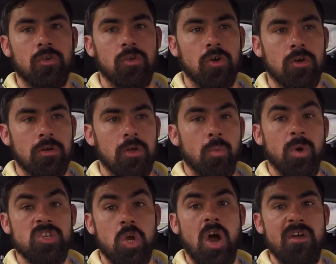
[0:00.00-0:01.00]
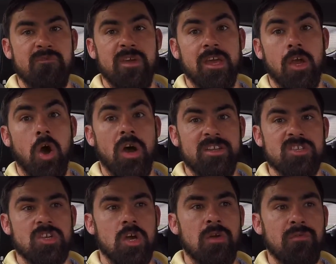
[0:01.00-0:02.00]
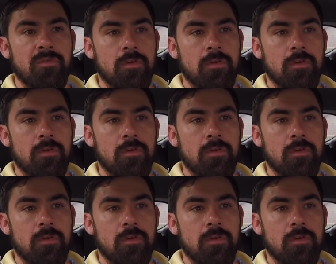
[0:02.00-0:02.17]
or not, which I think I deserve.